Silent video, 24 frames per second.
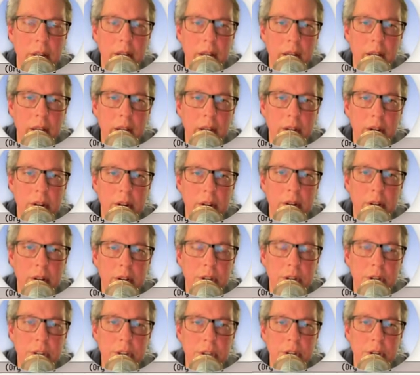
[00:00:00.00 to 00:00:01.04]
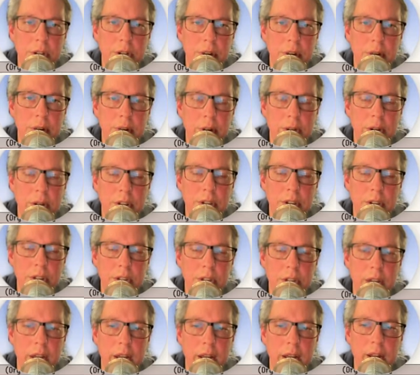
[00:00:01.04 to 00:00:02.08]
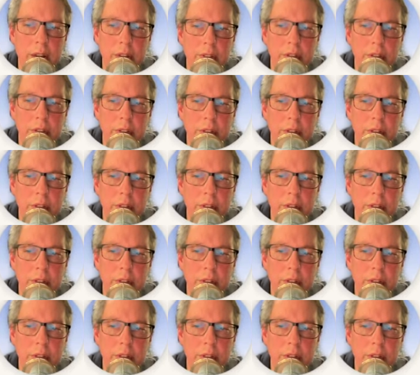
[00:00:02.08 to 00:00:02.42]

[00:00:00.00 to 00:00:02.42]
I can also just have